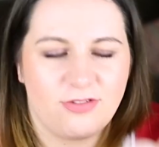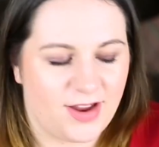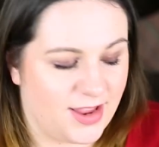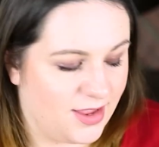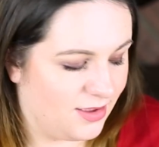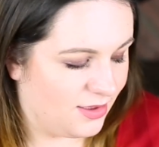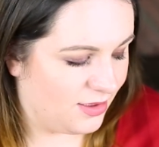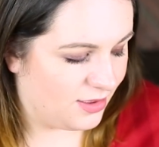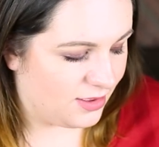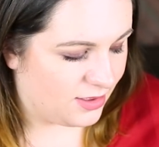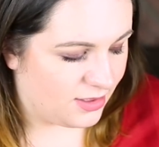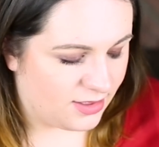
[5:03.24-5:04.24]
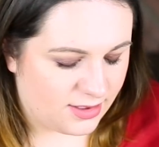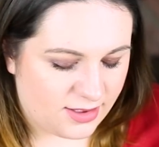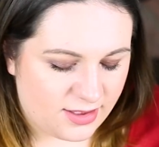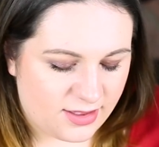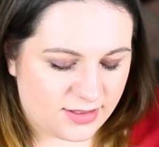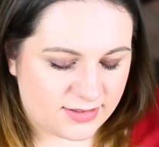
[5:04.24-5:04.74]
great.
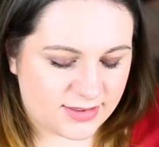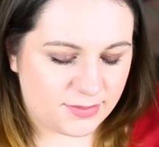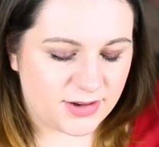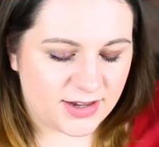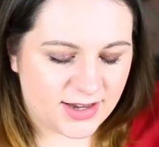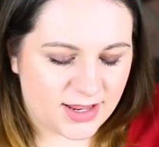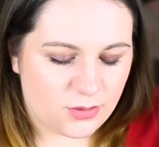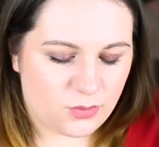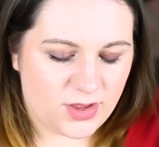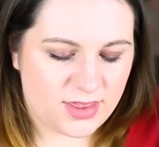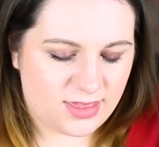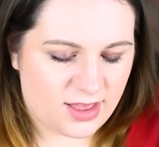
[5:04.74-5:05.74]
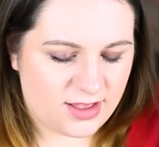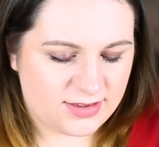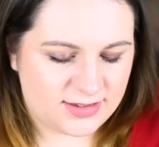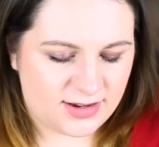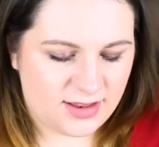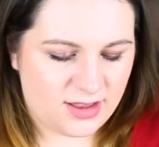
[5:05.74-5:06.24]
Similarly with
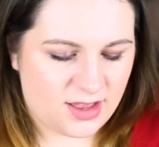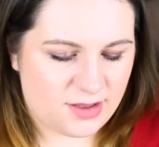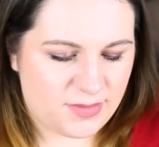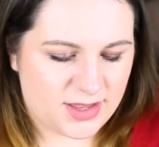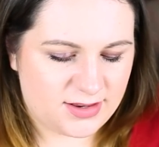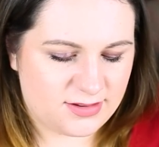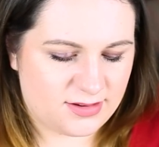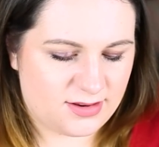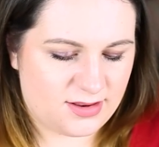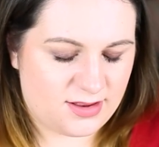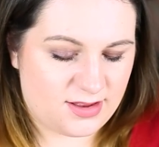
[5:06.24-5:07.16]
Ursula, I mean,